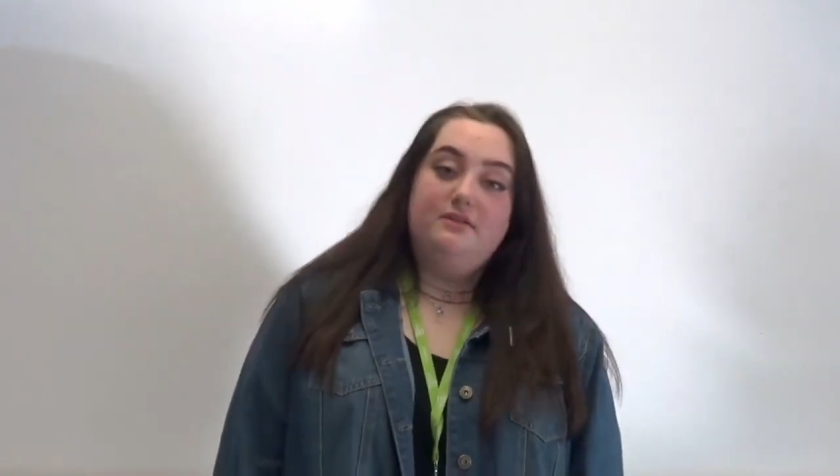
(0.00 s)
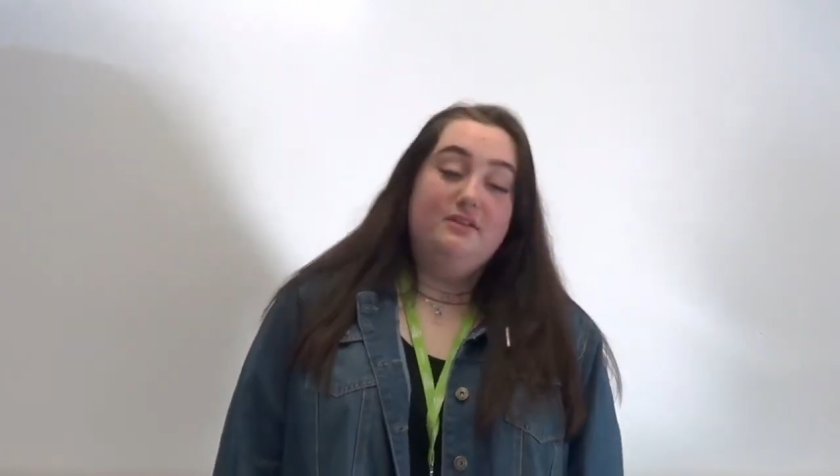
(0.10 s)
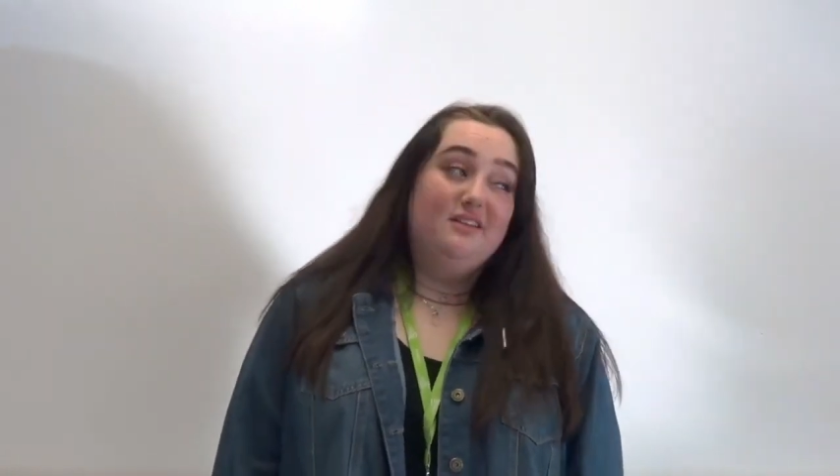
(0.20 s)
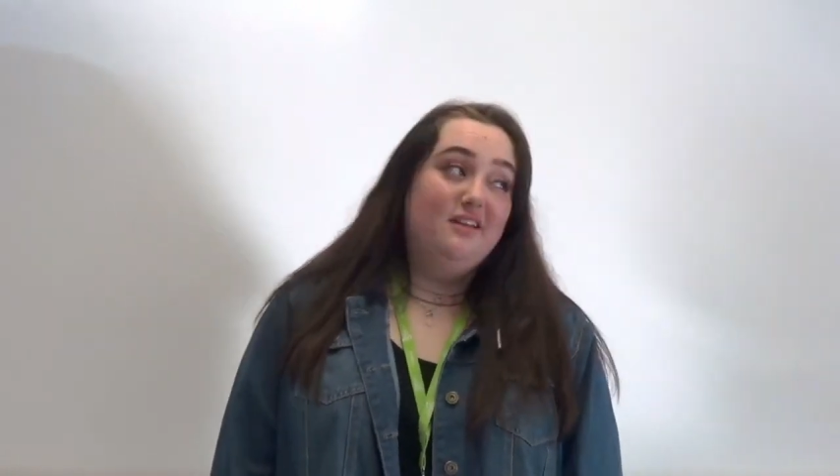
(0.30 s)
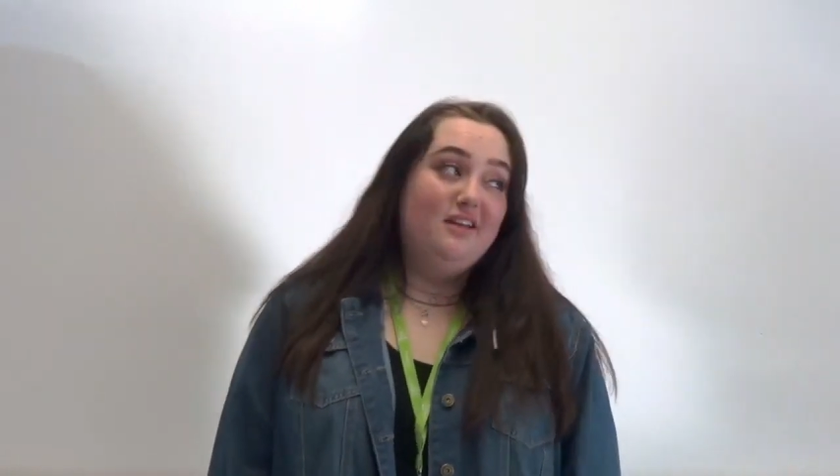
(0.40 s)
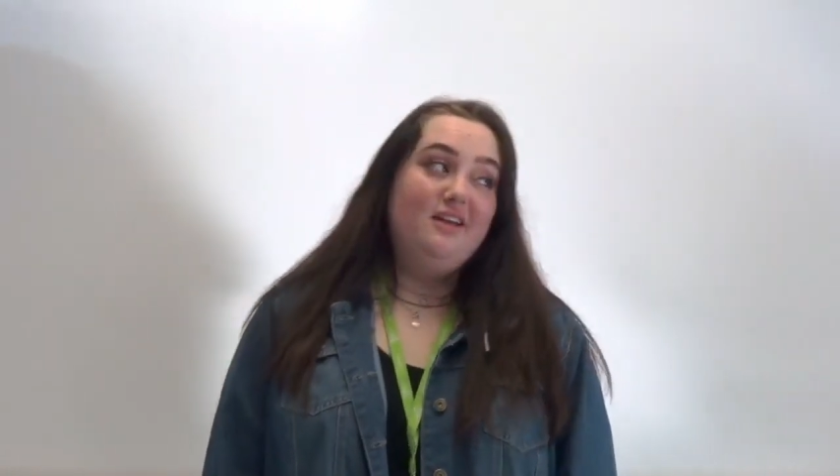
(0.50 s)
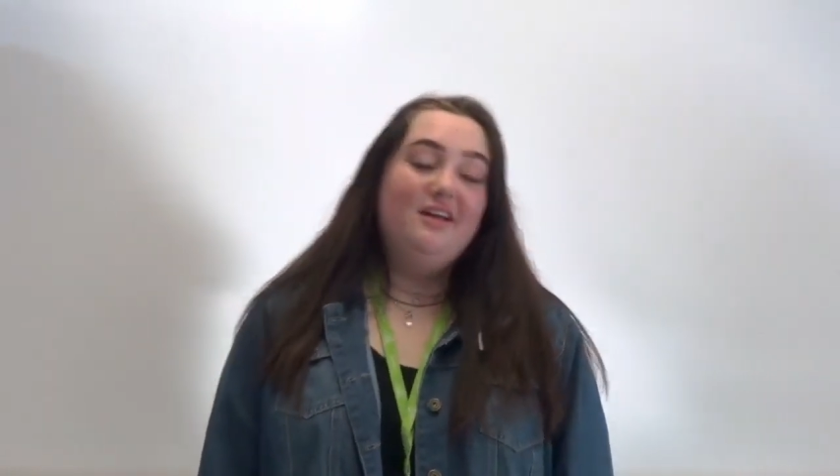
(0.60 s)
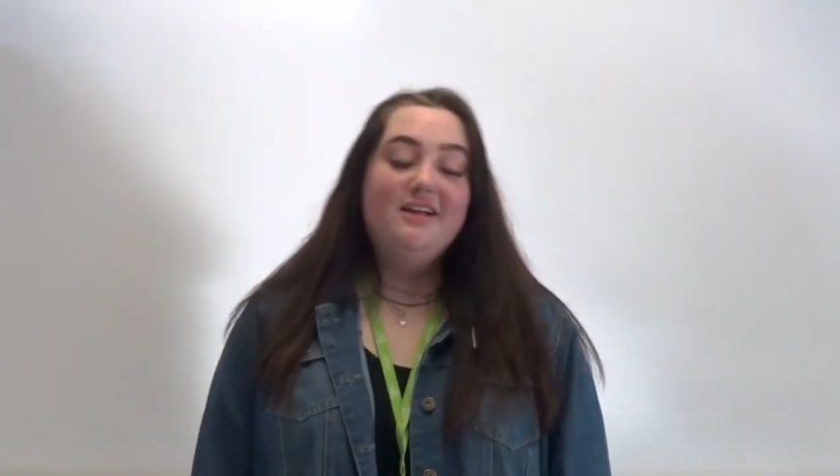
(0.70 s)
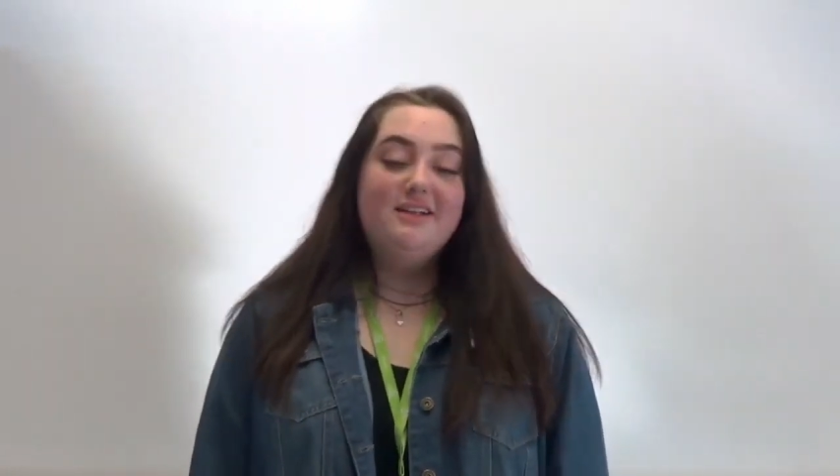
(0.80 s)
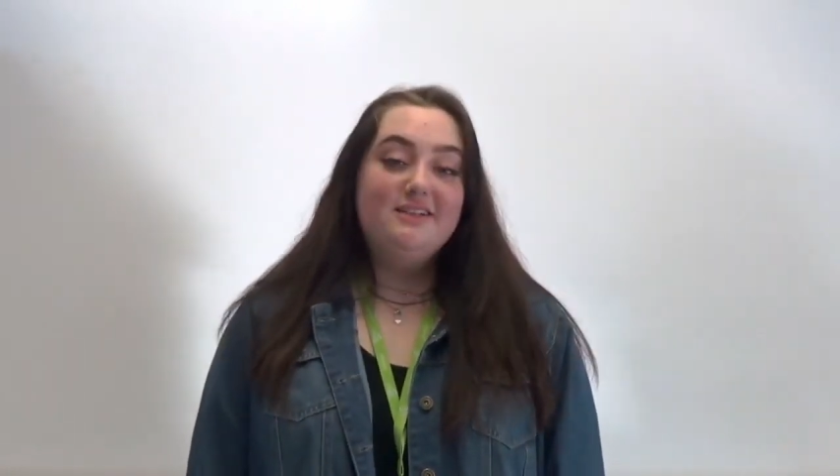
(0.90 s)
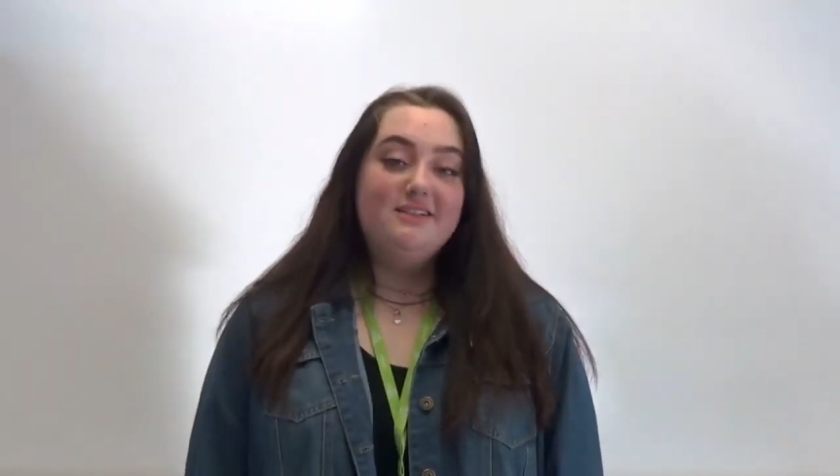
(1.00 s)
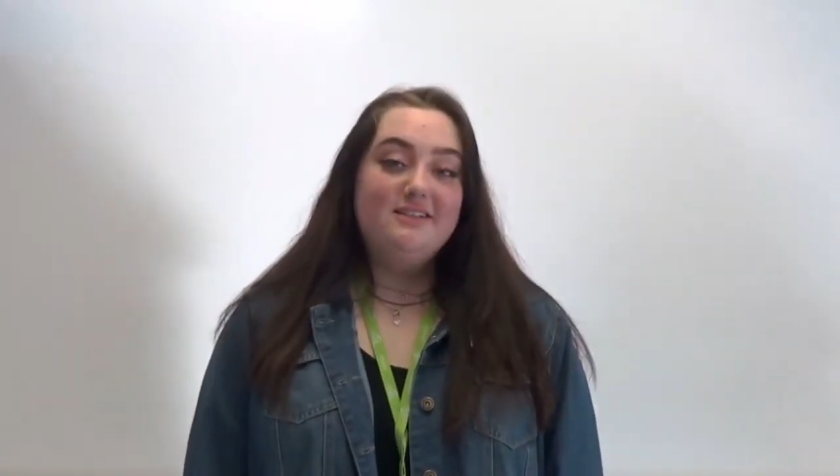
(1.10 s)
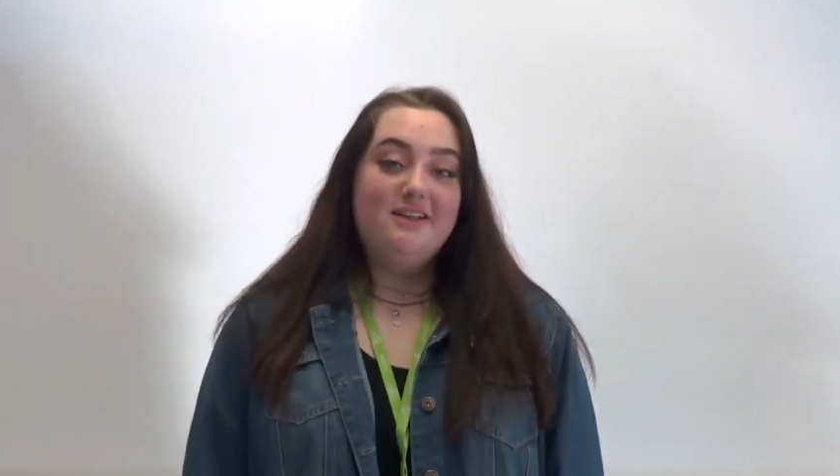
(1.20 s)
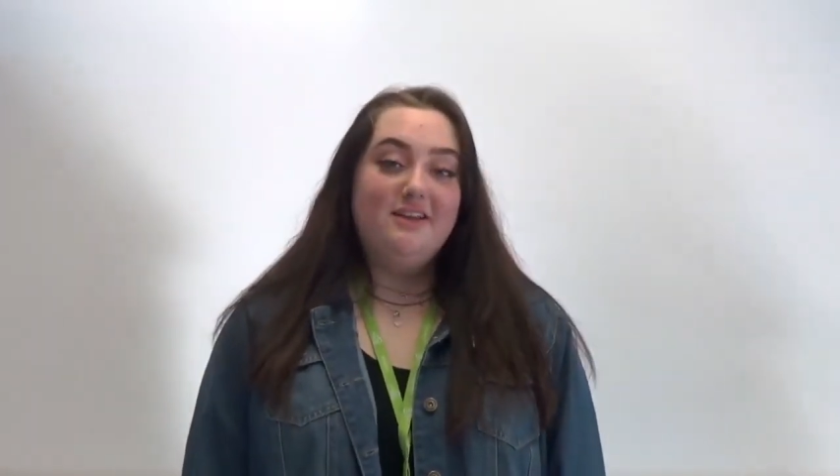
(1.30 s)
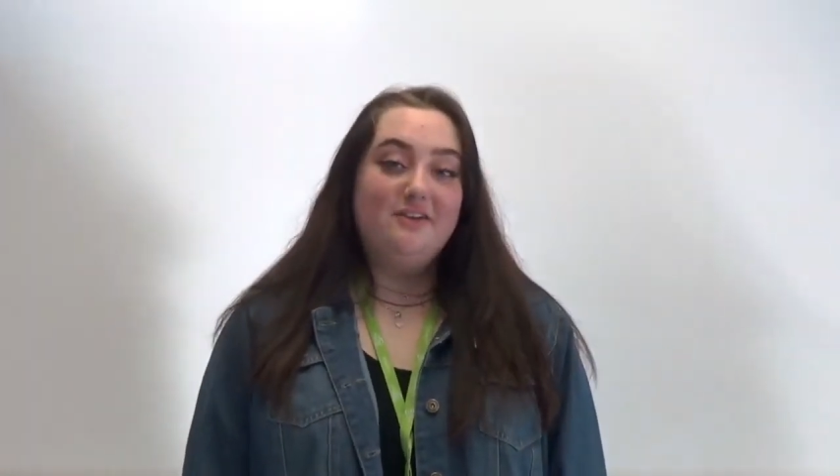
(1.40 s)
and,
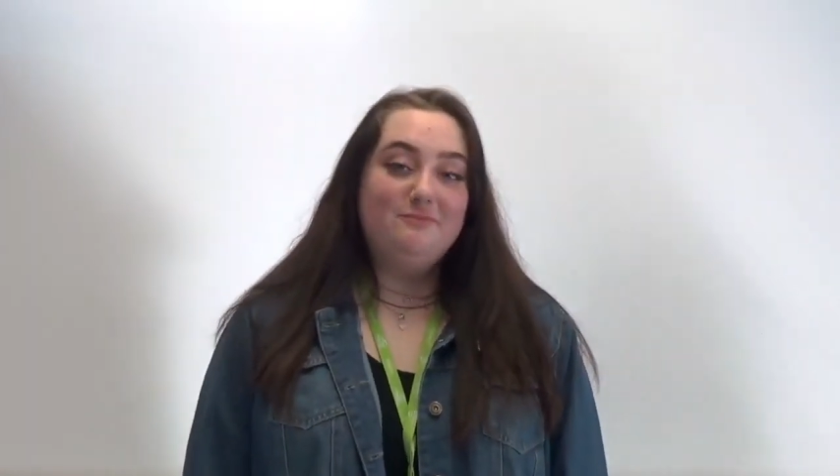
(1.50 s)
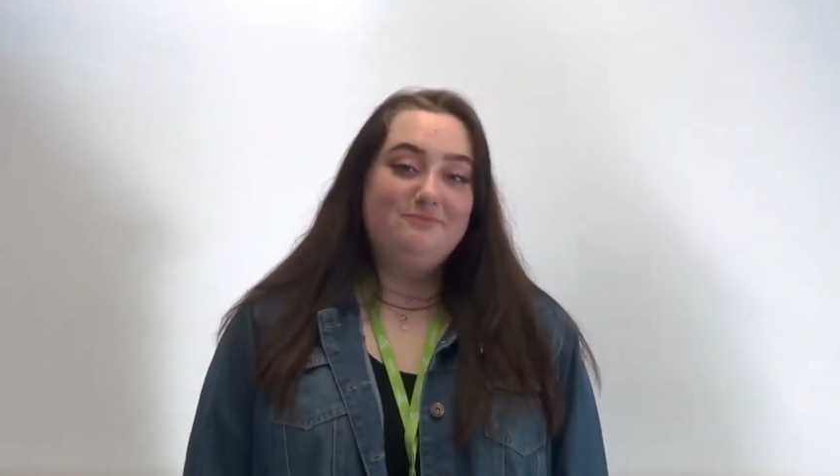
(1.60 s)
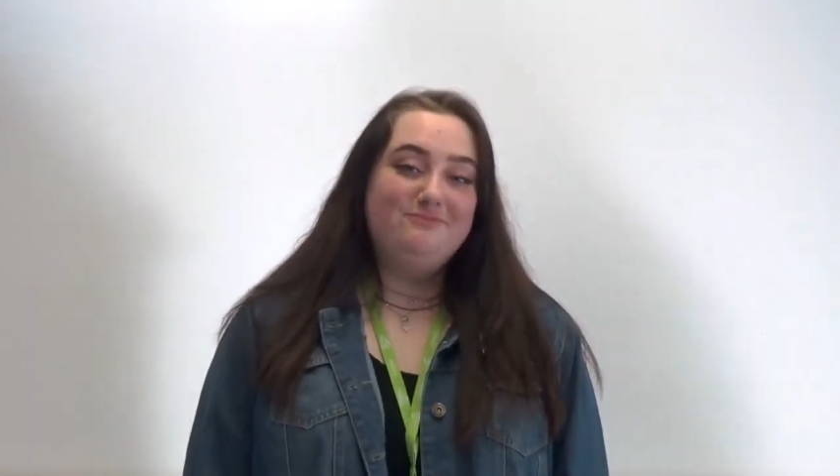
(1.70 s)
yeah.